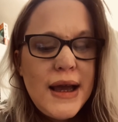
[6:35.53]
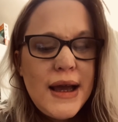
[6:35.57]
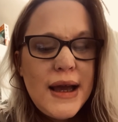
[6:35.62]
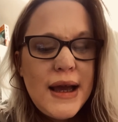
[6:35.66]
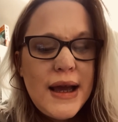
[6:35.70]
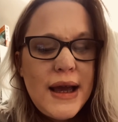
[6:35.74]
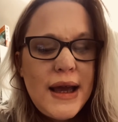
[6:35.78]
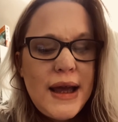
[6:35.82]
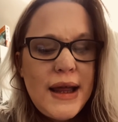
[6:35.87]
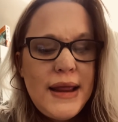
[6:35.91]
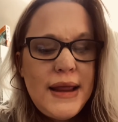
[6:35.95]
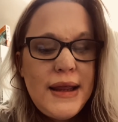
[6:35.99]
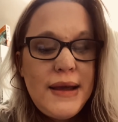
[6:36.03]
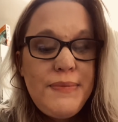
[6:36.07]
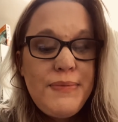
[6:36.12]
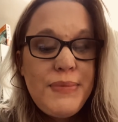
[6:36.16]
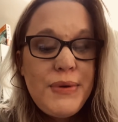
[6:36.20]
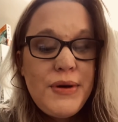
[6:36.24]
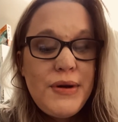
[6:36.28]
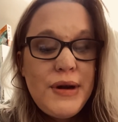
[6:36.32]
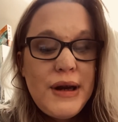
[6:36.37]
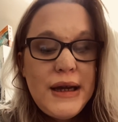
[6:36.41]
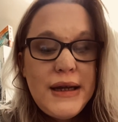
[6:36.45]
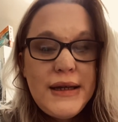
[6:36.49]
And the
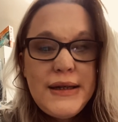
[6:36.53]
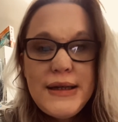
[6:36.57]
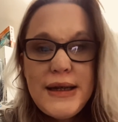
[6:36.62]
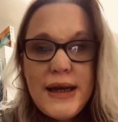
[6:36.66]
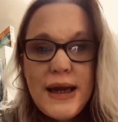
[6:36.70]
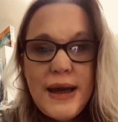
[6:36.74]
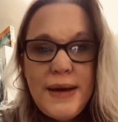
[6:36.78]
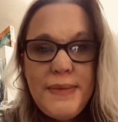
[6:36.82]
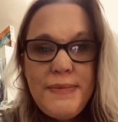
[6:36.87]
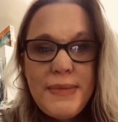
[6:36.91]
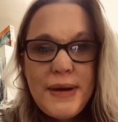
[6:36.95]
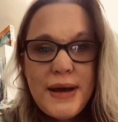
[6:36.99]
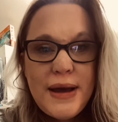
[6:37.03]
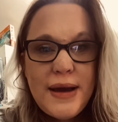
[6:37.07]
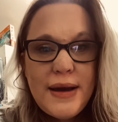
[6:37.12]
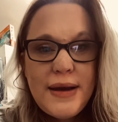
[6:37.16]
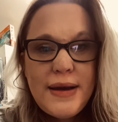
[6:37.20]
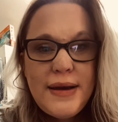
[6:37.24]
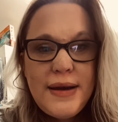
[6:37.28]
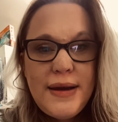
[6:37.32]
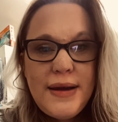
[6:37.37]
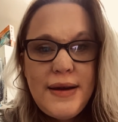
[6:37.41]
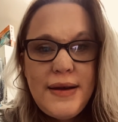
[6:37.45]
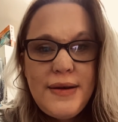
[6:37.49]
bar lady came back,
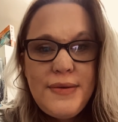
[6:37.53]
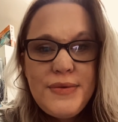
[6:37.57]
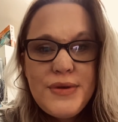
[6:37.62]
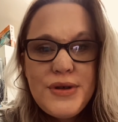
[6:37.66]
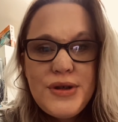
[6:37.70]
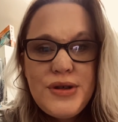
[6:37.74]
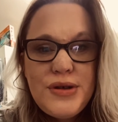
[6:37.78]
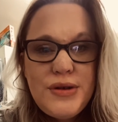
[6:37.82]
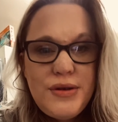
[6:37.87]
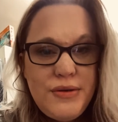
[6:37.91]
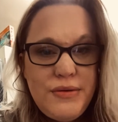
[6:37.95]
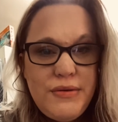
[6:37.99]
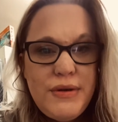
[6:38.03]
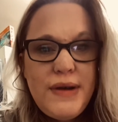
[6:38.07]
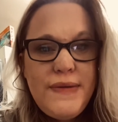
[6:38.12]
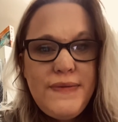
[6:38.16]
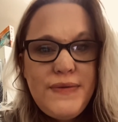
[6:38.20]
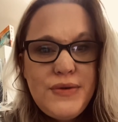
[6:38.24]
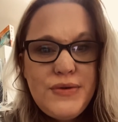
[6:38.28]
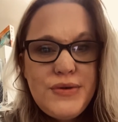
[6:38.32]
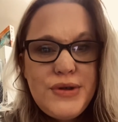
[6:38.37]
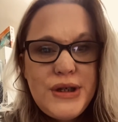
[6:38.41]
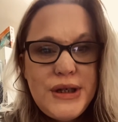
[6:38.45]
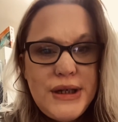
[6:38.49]
and I was so
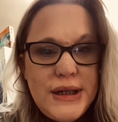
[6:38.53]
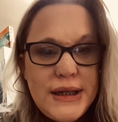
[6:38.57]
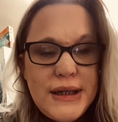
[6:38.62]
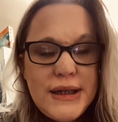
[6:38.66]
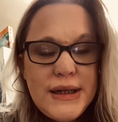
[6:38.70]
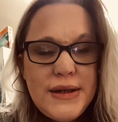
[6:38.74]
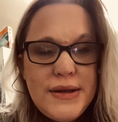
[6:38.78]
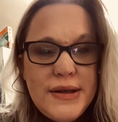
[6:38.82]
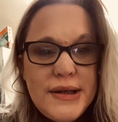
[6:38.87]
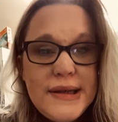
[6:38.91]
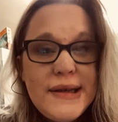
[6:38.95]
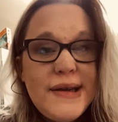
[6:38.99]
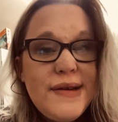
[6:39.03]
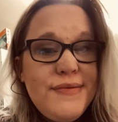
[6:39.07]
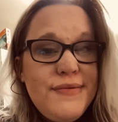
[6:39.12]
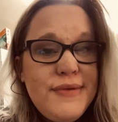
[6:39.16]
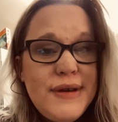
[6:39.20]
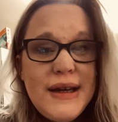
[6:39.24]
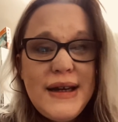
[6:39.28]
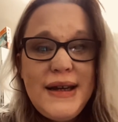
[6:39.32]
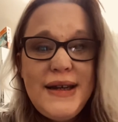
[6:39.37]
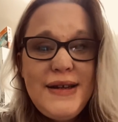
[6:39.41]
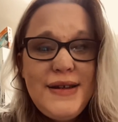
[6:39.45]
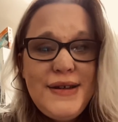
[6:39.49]
grateful she did, because I
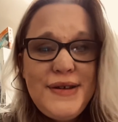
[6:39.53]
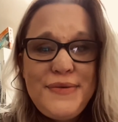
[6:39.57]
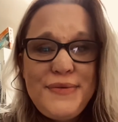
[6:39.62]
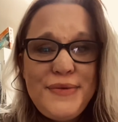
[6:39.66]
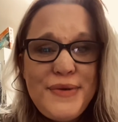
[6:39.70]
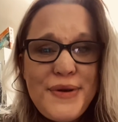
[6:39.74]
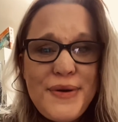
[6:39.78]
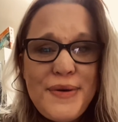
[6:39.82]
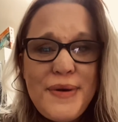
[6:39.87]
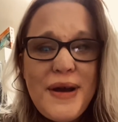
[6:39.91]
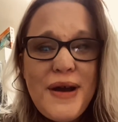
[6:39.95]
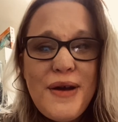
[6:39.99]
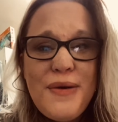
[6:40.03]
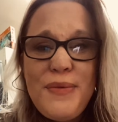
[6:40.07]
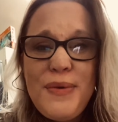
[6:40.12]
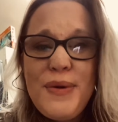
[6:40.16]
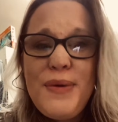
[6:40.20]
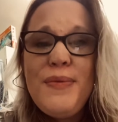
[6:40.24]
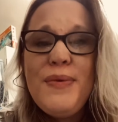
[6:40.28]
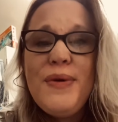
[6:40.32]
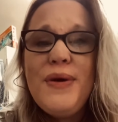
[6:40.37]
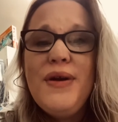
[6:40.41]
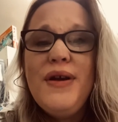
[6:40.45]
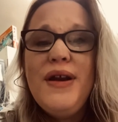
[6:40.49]
really didn't know how we
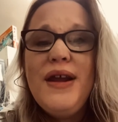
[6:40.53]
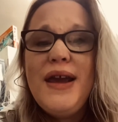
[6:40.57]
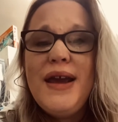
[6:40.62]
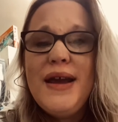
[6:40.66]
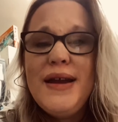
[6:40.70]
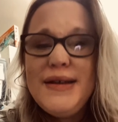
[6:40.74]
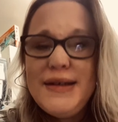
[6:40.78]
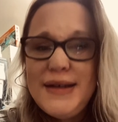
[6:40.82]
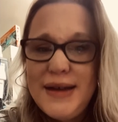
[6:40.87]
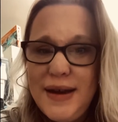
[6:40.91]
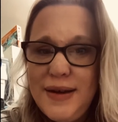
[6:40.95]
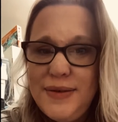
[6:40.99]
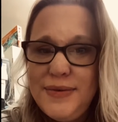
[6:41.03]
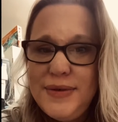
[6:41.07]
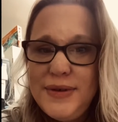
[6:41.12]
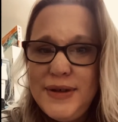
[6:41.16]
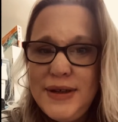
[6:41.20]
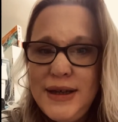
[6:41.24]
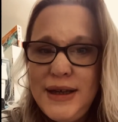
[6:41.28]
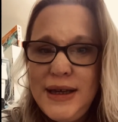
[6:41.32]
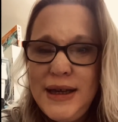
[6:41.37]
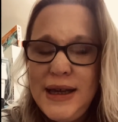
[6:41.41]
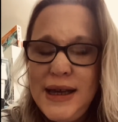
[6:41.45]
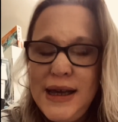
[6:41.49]
were going to get down.
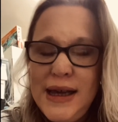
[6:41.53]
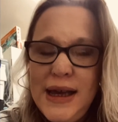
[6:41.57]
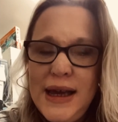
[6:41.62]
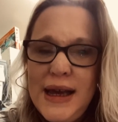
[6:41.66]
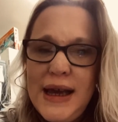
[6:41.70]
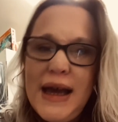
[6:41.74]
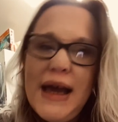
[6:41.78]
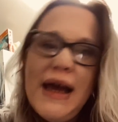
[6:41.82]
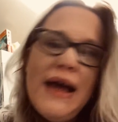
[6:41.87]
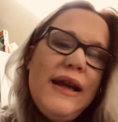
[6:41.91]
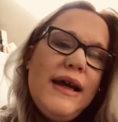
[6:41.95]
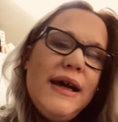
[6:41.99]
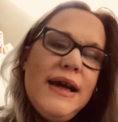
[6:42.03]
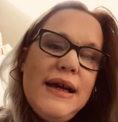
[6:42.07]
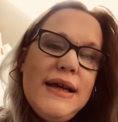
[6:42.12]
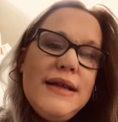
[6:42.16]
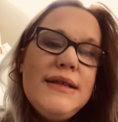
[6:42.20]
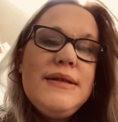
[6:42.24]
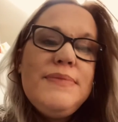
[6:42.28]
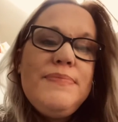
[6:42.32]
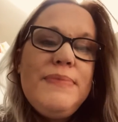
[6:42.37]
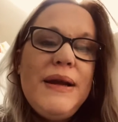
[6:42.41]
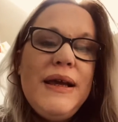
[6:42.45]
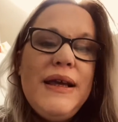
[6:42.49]
And I
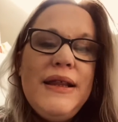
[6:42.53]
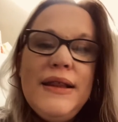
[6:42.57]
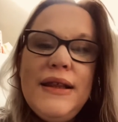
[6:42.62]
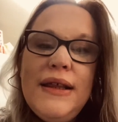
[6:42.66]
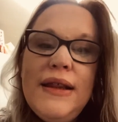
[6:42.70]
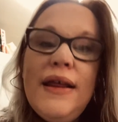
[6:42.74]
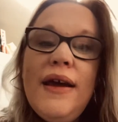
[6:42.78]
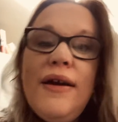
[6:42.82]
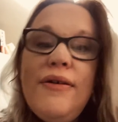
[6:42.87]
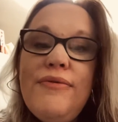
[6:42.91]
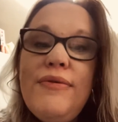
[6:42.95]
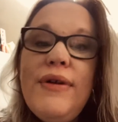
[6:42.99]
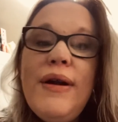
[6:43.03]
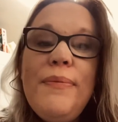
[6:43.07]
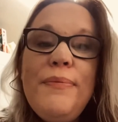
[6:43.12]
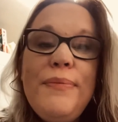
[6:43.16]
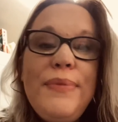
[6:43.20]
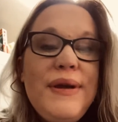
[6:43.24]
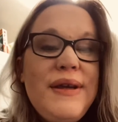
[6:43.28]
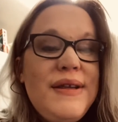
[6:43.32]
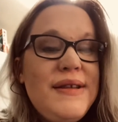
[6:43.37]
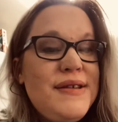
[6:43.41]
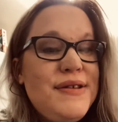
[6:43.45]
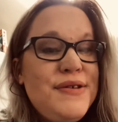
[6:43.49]
explained that
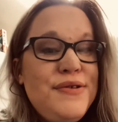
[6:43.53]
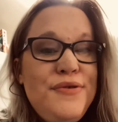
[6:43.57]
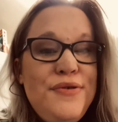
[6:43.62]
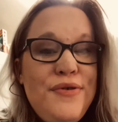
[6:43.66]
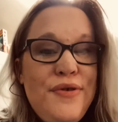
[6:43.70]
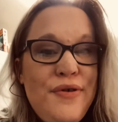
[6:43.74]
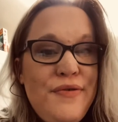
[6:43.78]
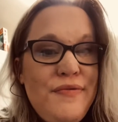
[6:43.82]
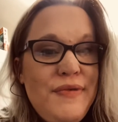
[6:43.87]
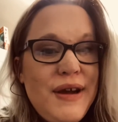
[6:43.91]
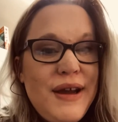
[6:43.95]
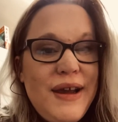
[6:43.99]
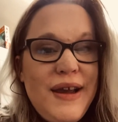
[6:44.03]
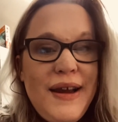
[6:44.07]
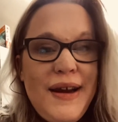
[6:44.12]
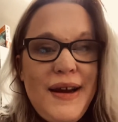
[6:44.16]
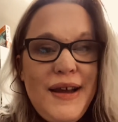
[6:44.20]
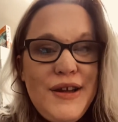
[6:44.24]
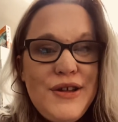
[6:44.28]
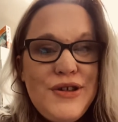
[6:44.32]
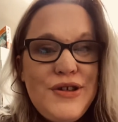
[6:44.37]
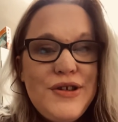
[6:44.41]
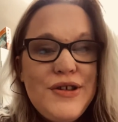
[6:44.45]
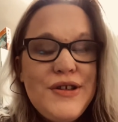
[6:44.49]
ramp is not
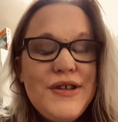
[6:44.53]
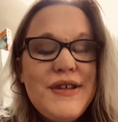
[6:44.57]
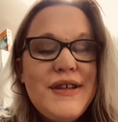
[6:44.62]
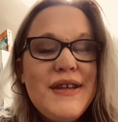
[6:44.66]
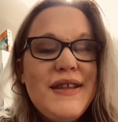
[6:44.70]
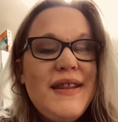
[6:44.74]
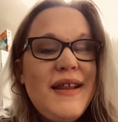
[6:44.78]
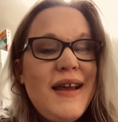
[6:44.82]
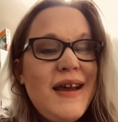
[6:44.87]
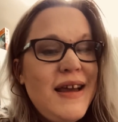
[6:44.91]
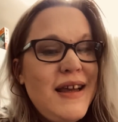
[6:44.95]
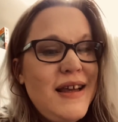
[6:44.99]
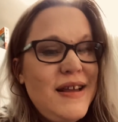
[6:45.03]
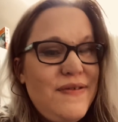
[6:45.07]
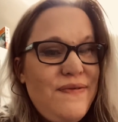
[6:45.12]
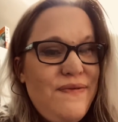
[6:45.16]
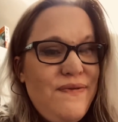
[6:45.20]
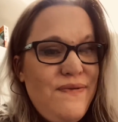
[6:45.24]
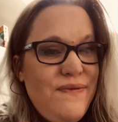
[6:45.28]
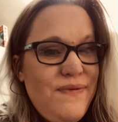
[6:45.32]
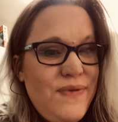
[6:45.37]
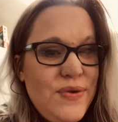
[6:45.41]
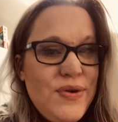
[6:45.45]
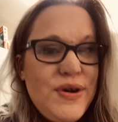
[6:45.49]
regulations, and that is
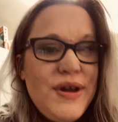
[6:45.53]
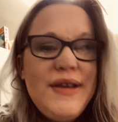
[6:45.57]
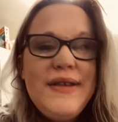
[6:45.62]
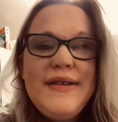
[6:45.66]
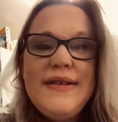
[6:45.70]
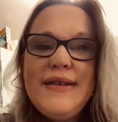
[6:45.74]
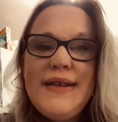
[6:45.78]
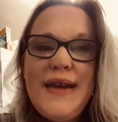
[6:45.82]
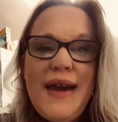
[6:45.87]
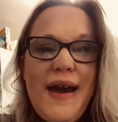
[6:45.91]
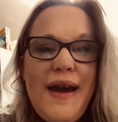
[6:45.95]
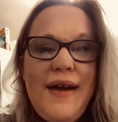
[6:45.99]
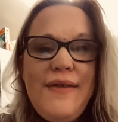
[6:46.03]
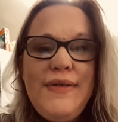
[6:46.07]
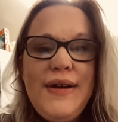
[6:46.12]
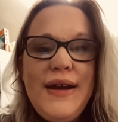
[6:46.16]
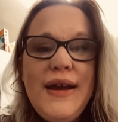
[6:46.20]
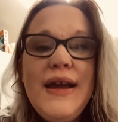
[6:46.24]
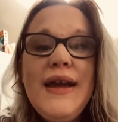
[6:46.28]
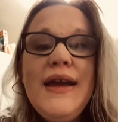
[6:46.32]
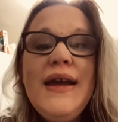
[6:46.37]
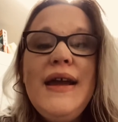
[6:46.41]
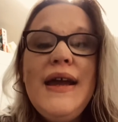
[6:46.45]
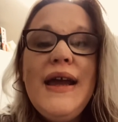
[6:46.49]
fucking scary.
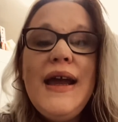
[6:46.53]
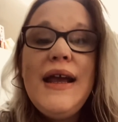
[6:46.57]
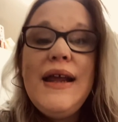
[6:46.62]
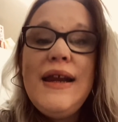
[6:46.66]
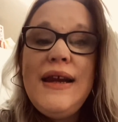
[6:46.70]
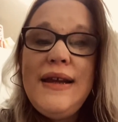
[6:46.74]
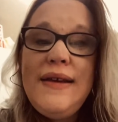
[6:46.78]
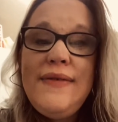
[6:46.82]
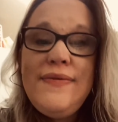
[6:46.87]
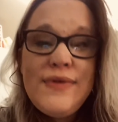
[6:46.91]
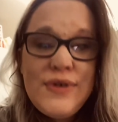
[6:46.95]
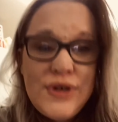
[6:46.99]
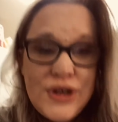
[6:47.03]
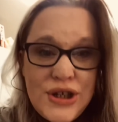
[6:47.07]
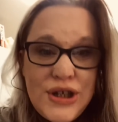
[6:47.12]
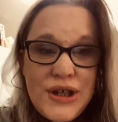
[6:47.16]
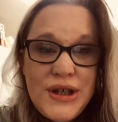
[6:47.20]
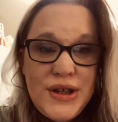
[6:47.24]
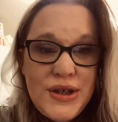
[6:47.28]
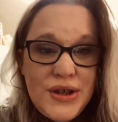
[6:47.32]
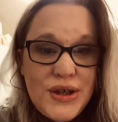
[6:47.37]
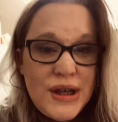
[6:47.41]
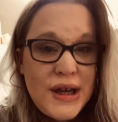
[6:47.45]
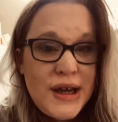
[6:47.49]
And even
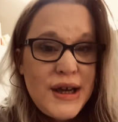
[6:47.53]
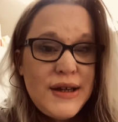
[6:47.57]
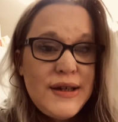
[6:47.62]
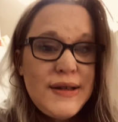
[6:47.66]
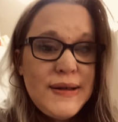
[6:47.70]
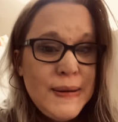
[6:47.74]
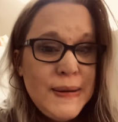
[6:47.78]
she said,